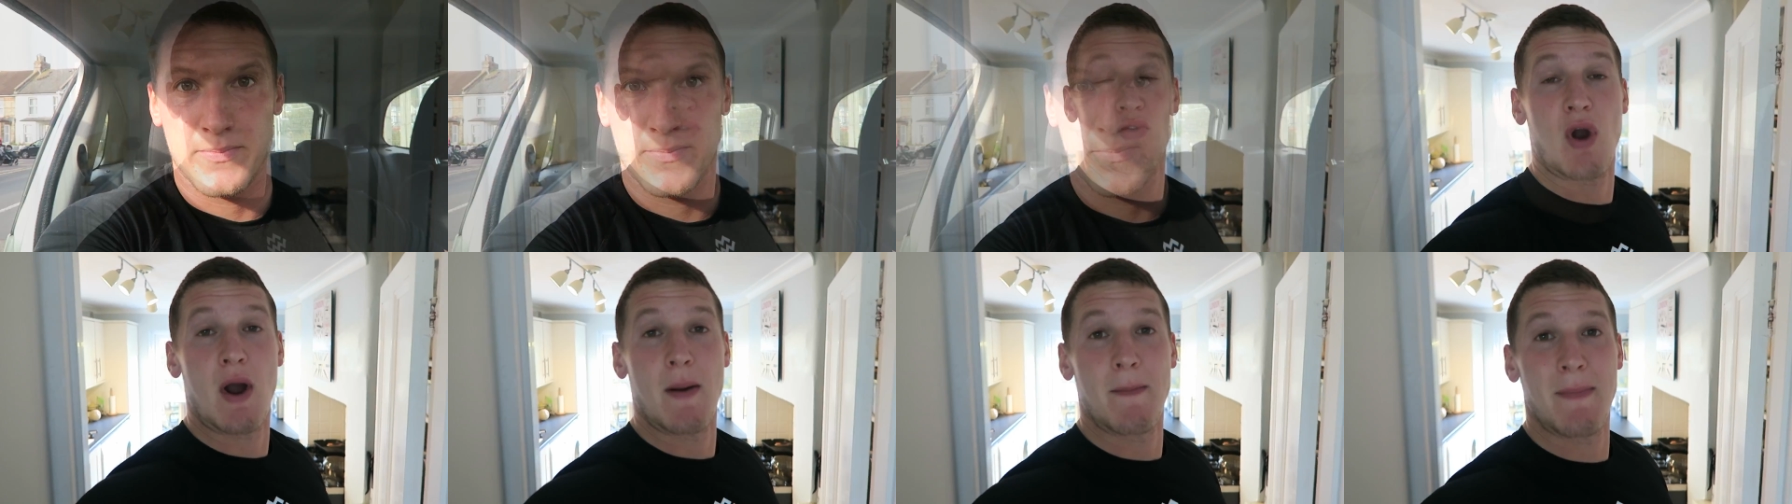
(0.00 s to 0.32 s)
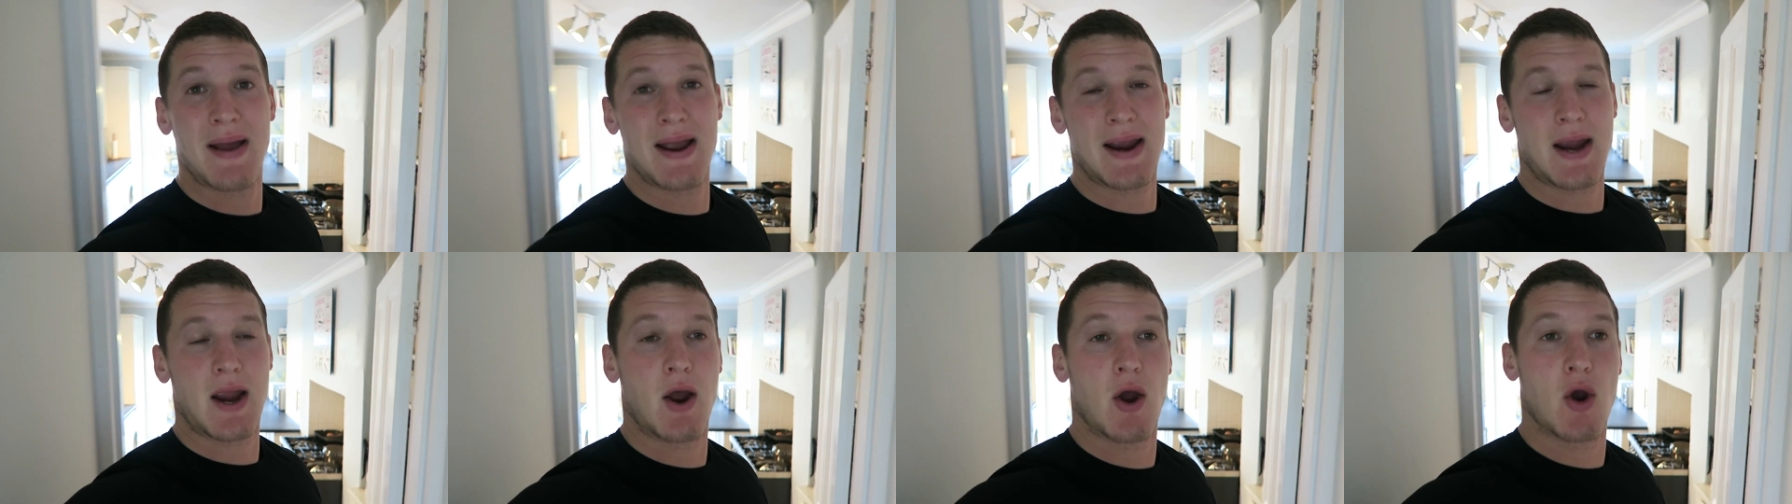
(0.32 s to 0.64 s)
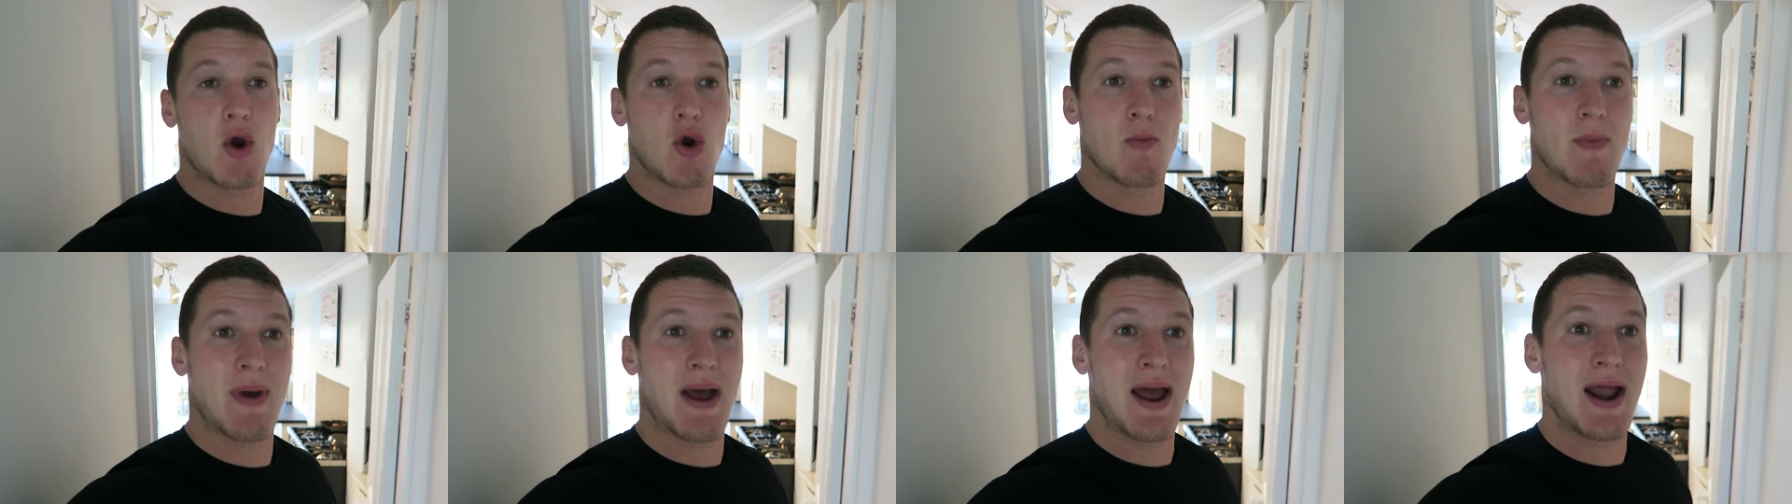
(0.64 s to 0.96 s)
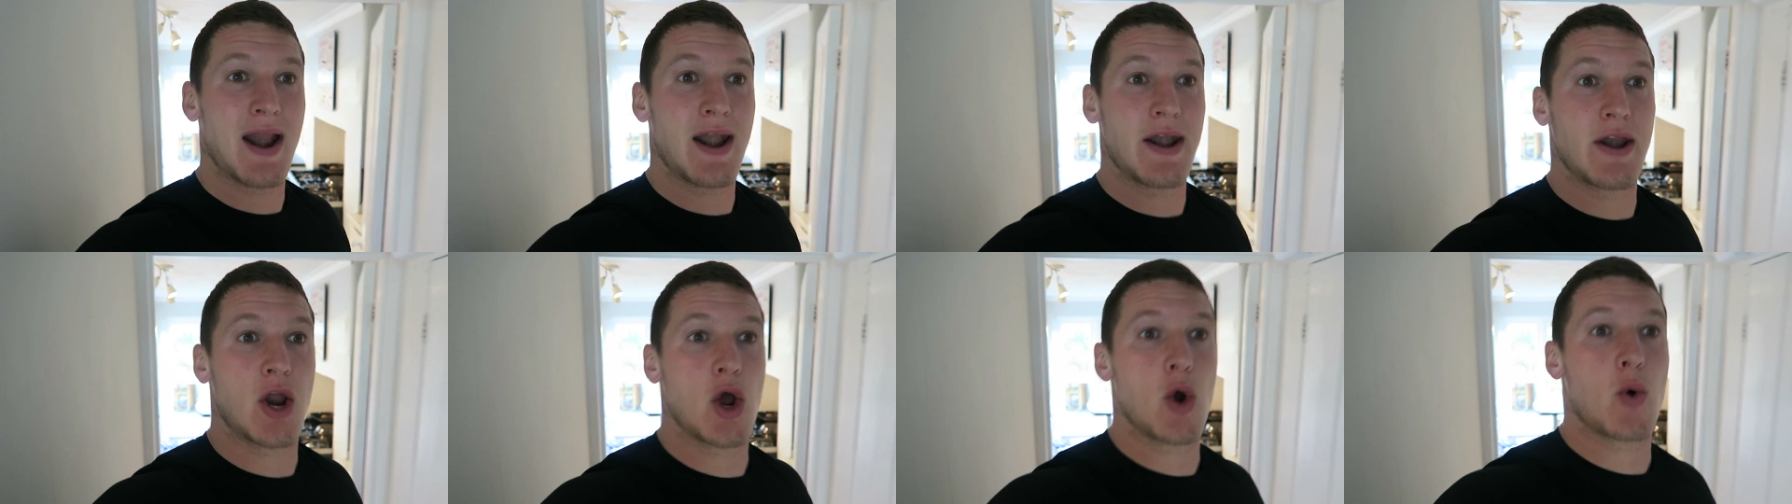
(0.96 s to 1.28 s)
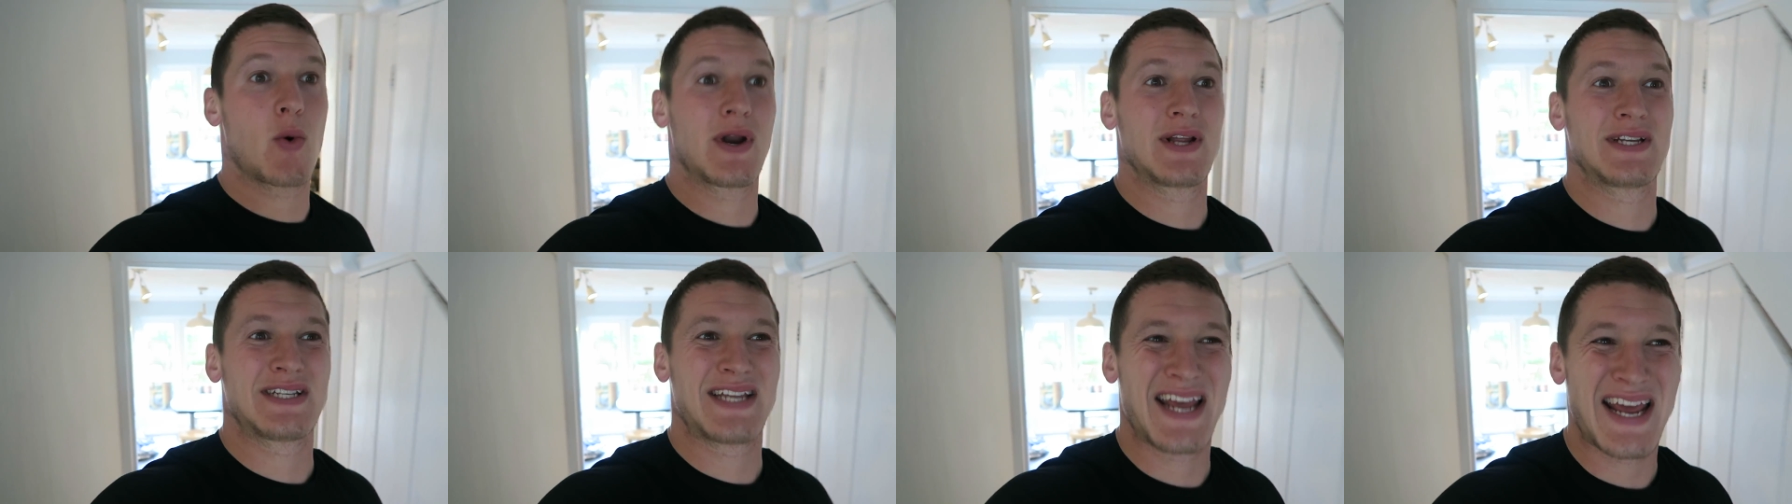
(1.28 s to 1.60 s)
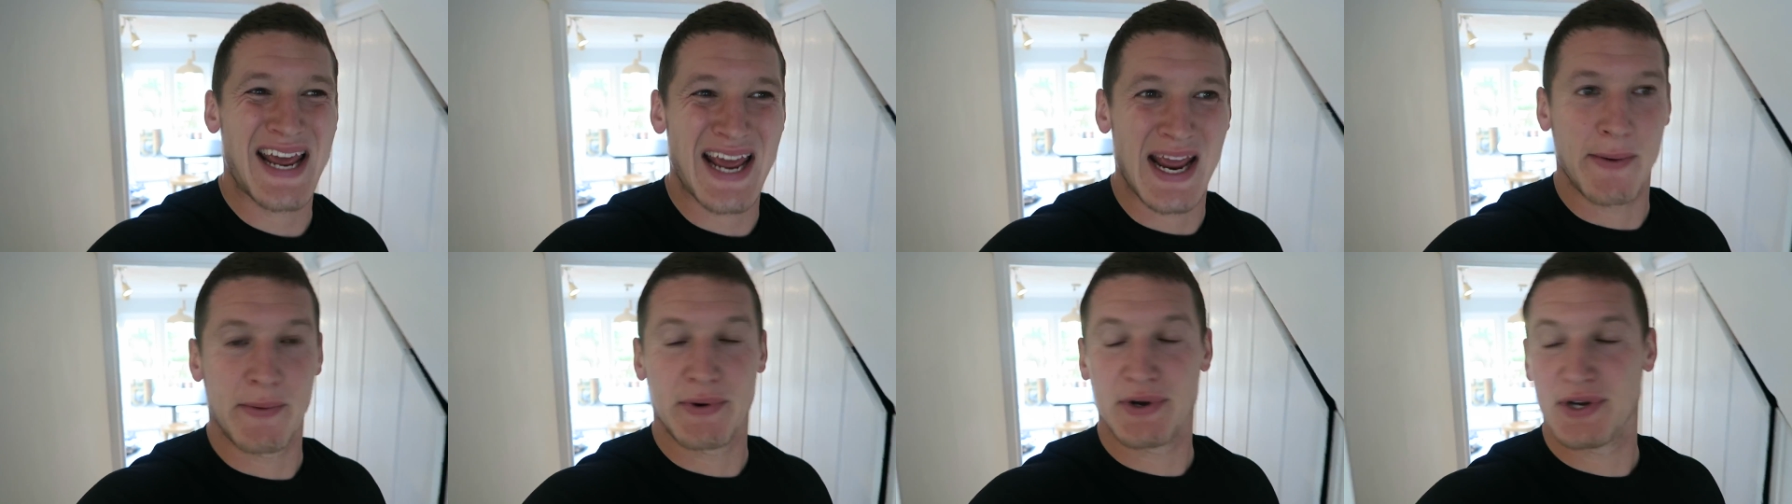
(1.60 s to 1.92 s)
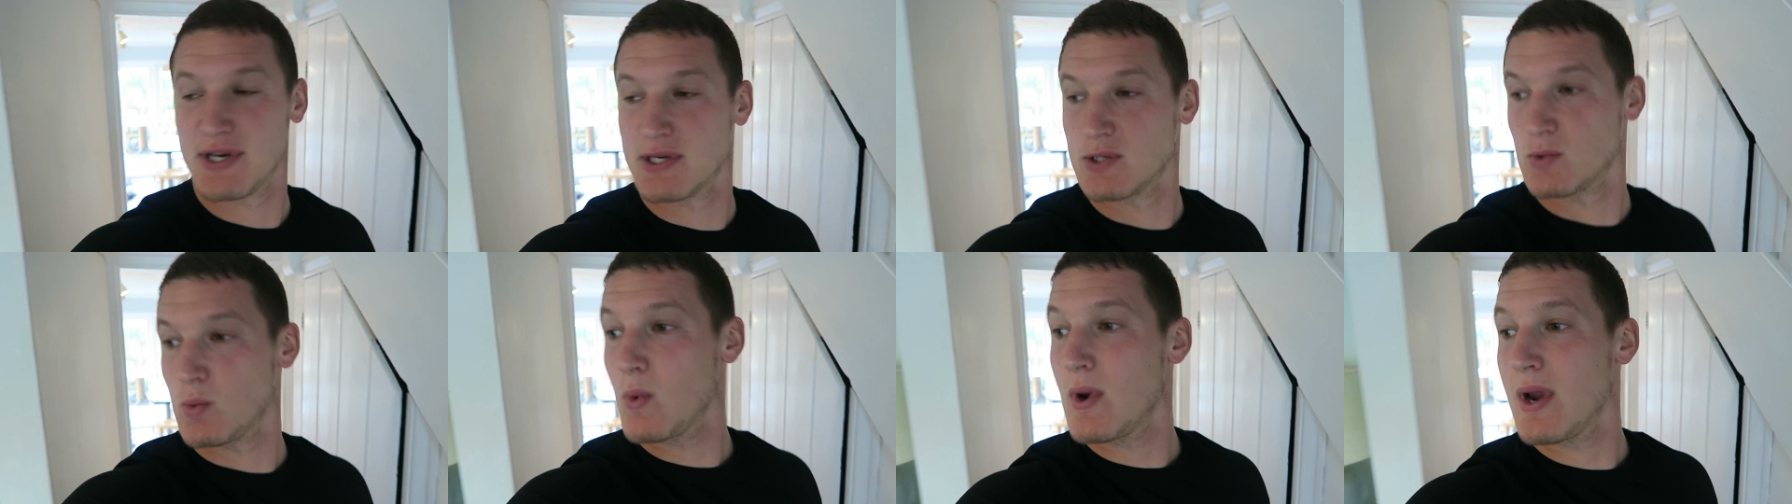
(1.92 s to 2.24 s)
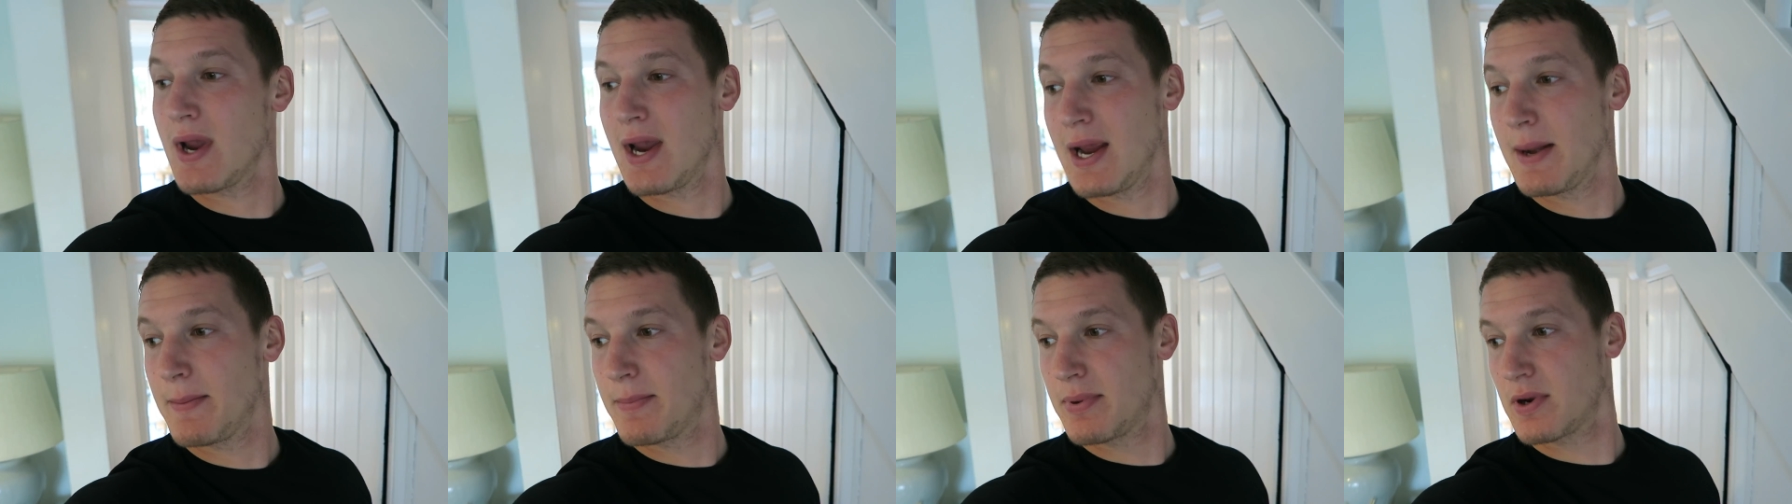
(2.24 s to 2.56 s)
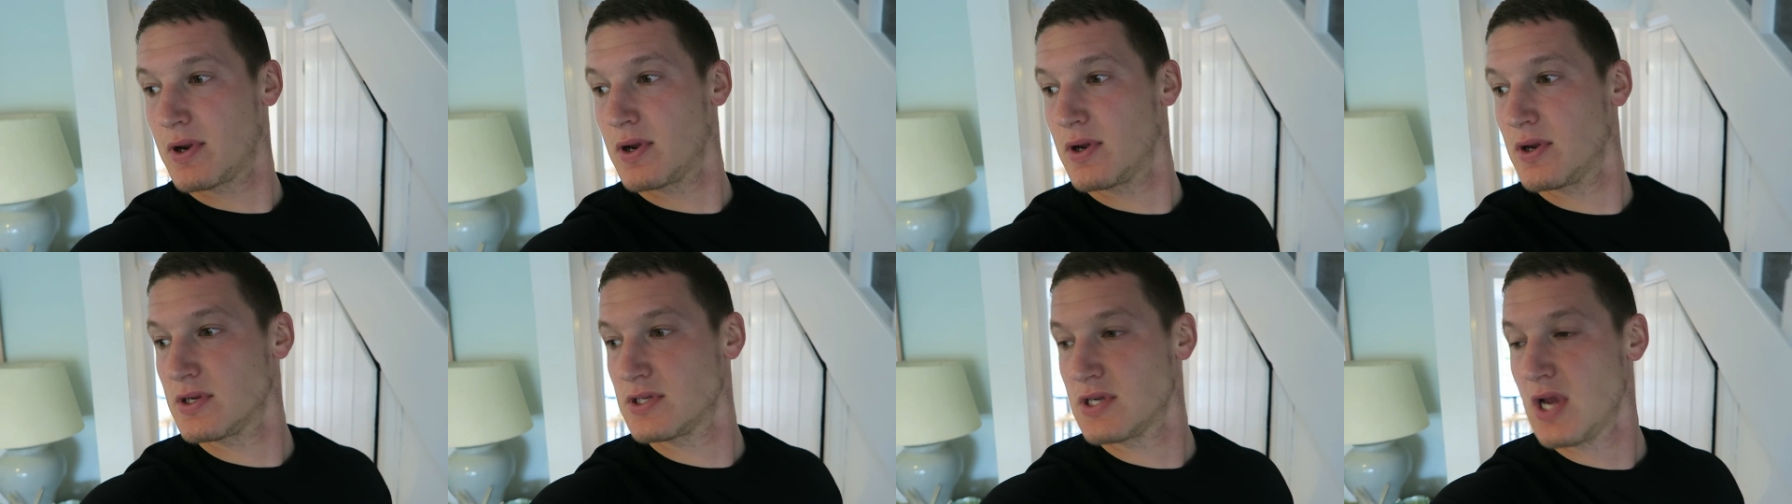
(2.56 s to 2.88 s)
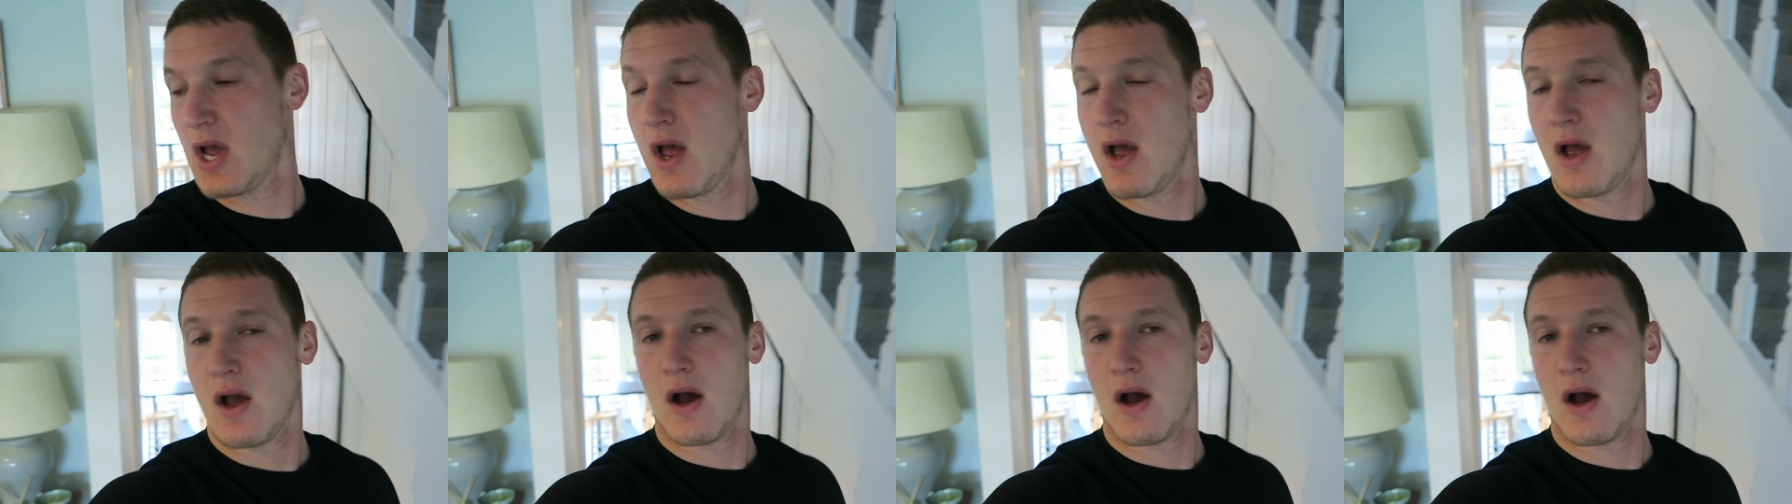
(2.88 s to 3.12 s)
Right, I'm back home and no one is here, which is weird because